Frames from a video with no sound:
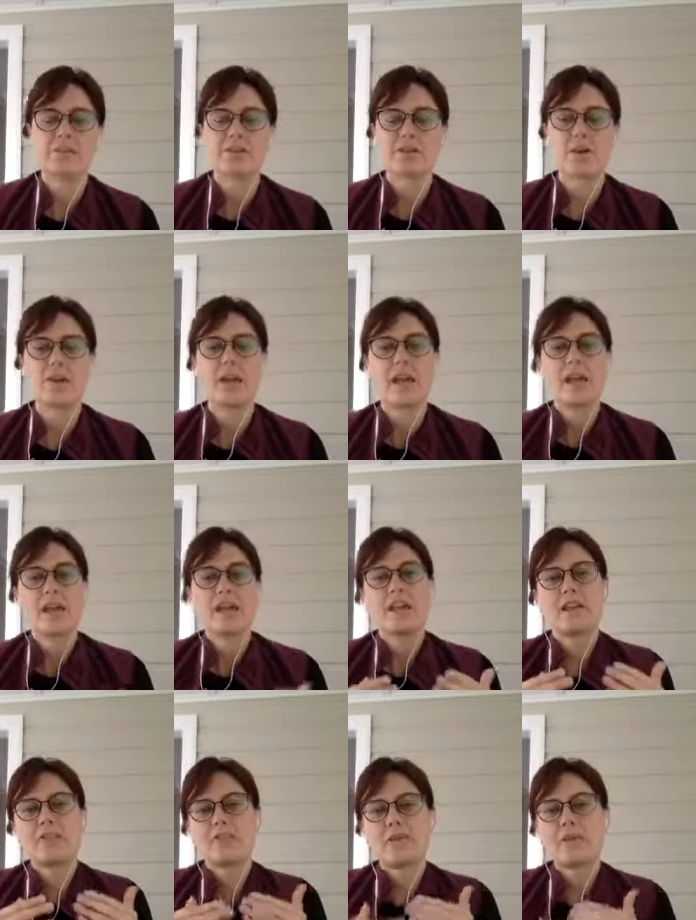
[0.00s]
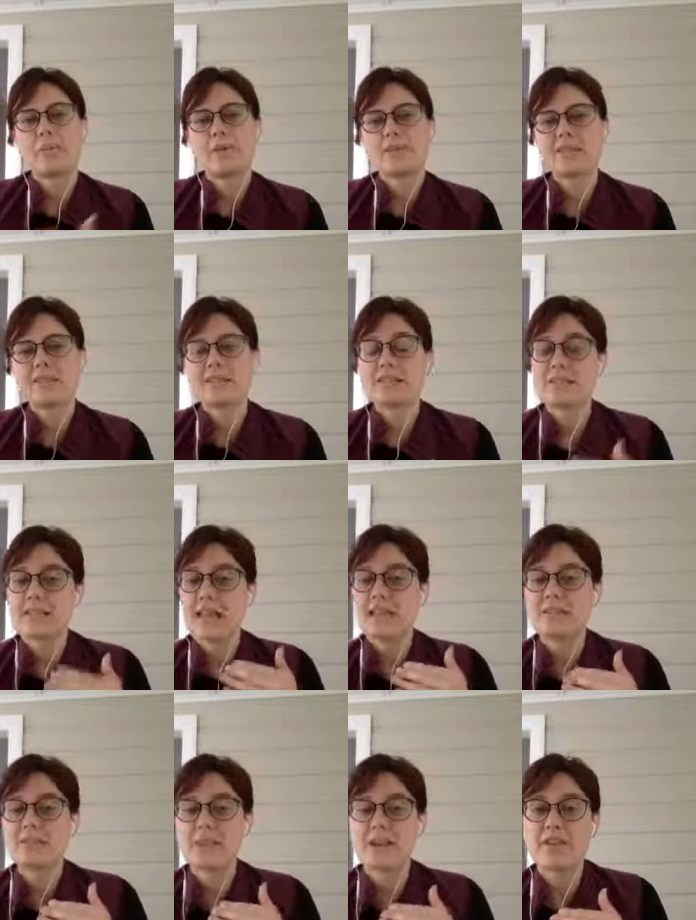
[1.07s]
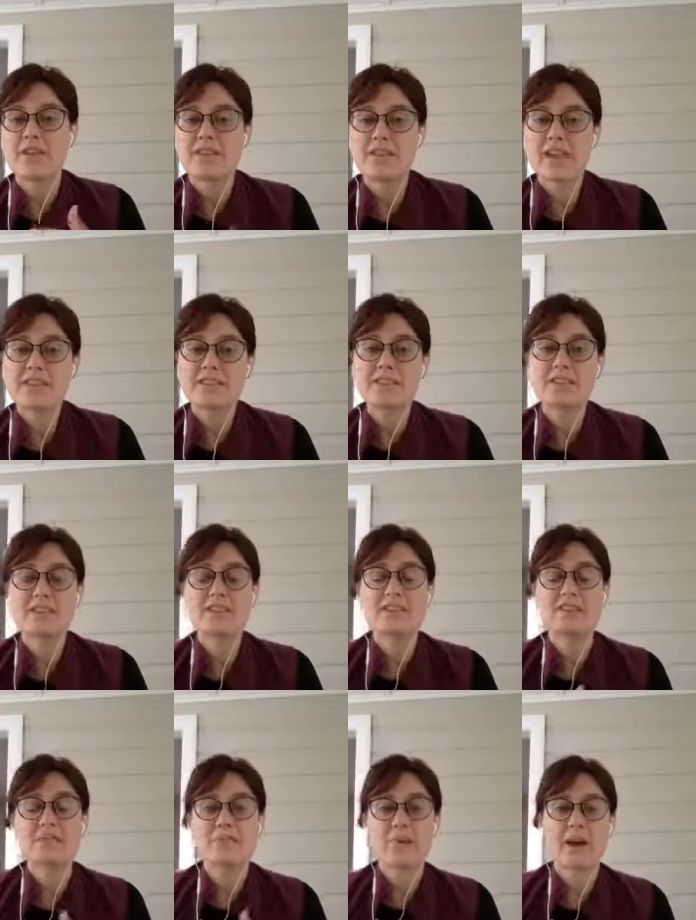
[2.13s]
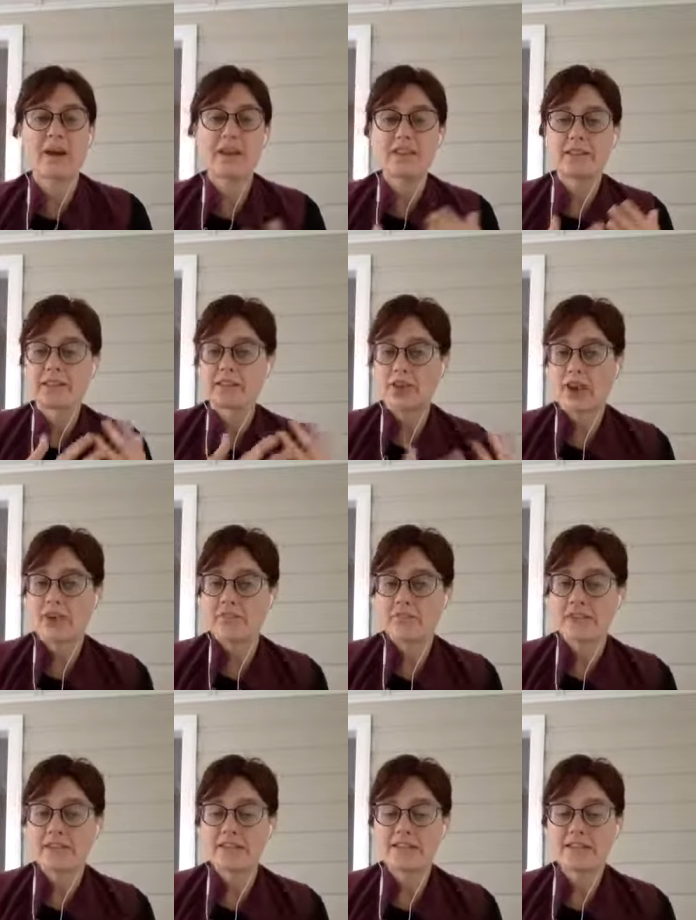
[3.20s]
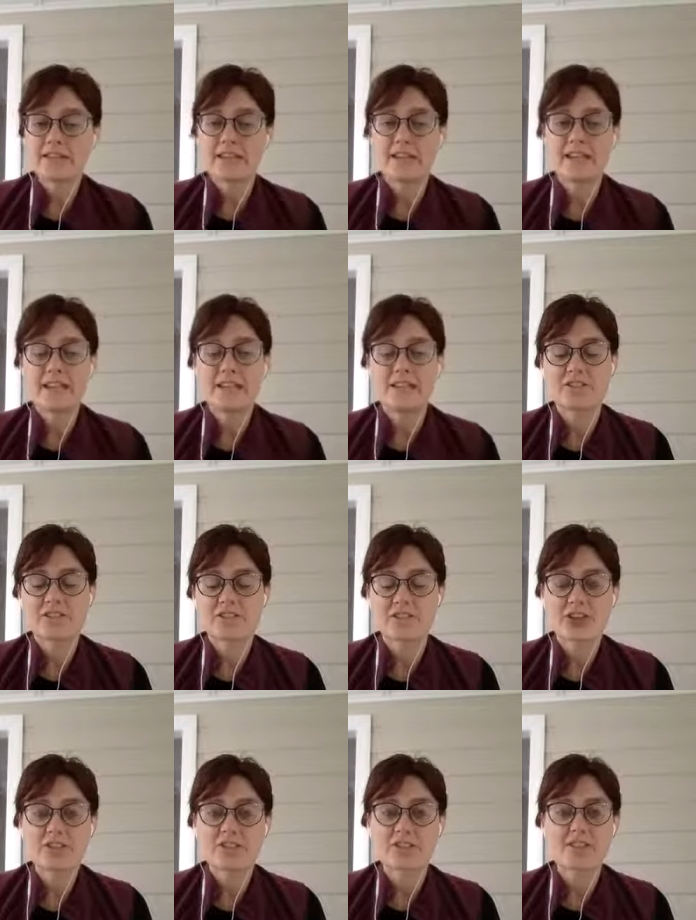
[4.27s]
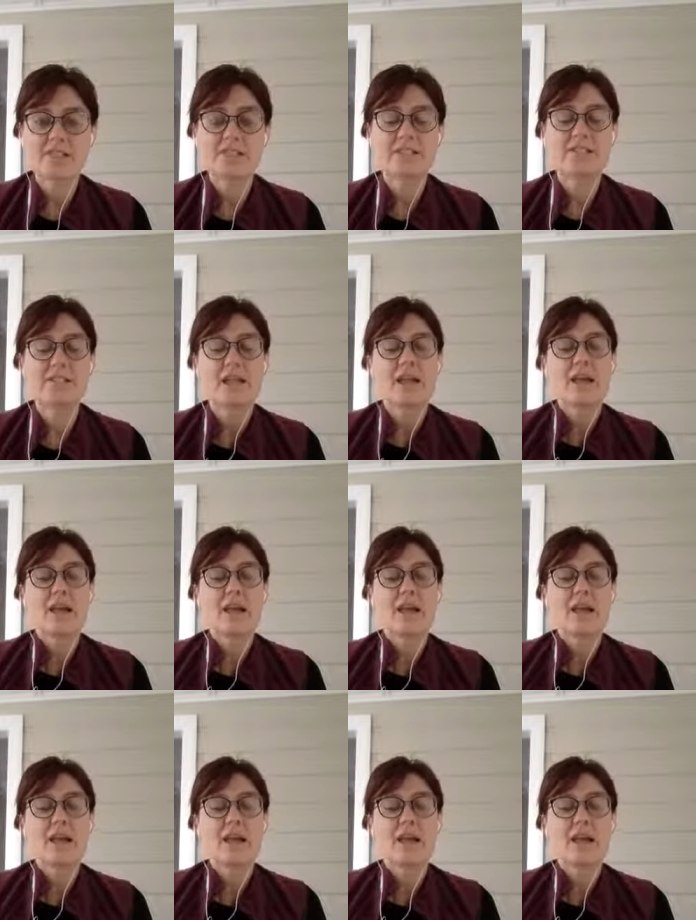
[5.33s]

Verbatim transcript: So if your business has been affected by the COVID 19 instructions,